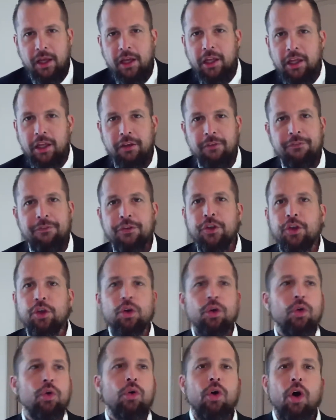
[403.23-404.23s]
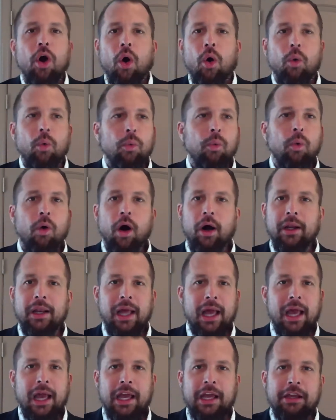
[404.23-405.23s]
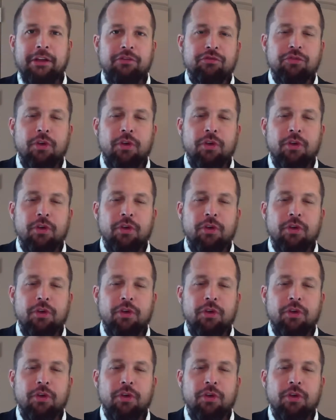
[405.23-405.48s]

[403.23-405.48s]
If you want a